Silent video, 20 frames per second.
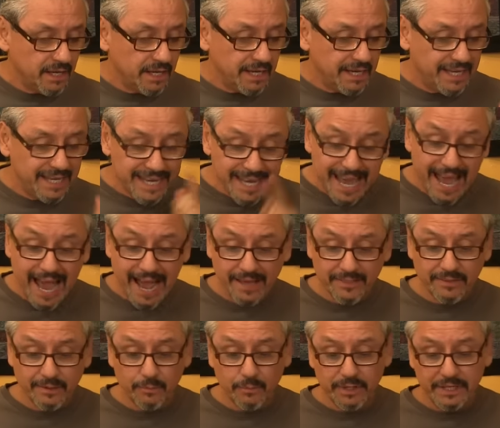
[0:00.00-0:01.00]
he
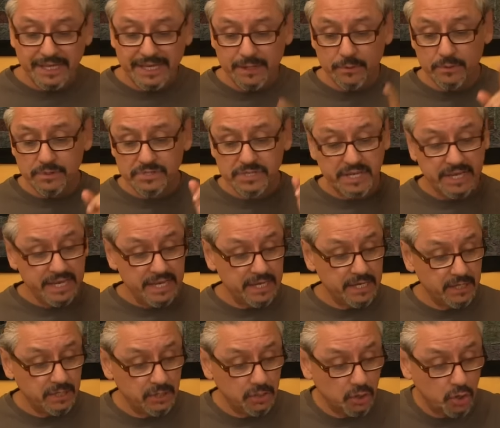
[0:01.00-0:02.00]
had them when he was
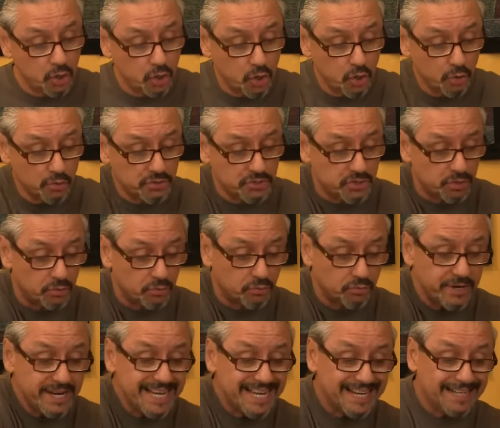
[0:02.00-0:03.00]
in Costa
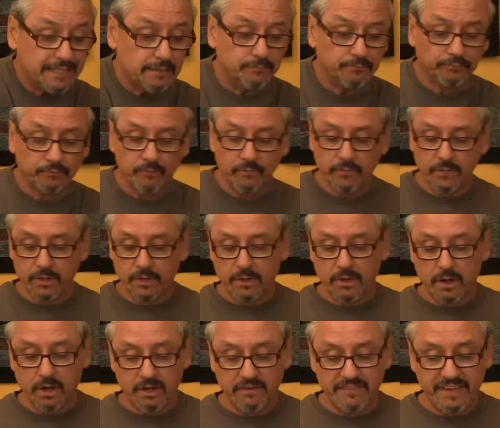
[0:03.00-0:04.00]
Rica
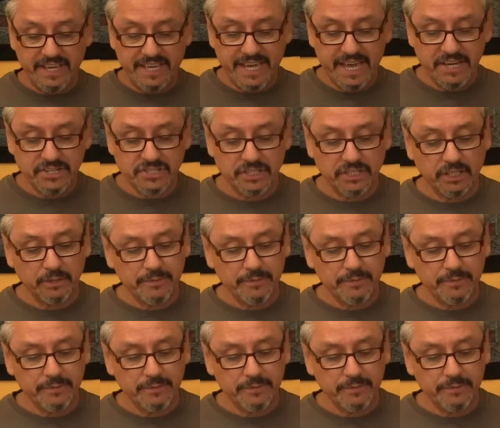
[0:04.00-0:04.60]
on vacation.